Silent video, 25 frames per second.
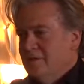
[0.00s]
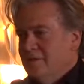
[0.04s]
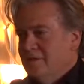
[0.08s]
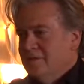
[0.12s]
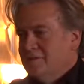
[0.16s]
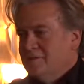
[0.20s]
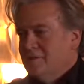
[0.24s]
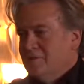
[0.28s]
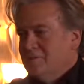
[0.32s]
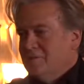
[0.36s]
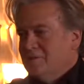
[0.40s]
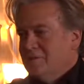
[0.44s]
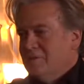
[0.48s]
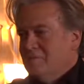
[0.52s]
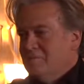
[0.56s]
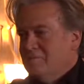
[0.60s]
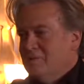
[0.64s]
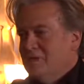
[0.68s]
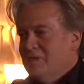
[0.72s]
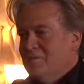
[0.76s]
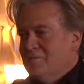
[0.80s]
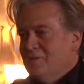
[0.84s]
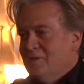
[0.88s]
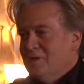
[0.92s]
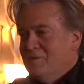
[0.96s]
some
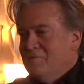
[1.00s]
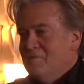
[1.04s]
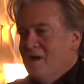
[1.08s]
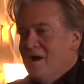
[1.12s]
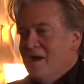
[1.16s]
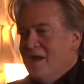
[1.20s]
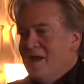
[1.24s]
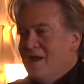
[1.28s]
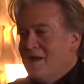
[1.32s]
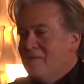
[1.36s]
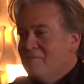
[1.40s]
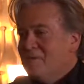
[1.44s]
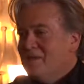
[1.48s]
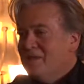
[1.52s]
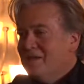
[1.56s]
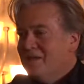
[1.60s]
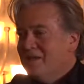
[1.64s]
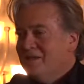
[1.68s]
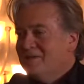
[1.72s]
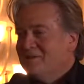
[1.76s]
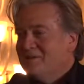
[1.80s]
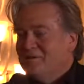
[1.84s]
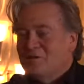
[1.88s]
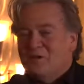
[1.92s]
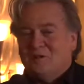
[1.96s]
people in Miami,
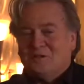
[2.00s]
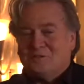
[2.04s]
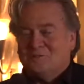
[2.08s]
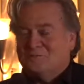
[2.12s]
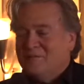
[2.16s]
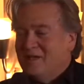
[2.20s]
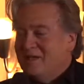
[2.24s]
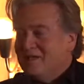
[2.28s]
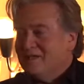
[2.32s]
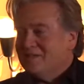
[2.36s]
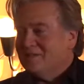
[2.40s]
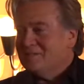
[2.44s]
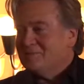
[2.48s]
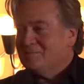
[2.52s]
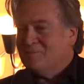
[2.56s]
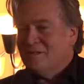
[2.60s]
in Las Vegas,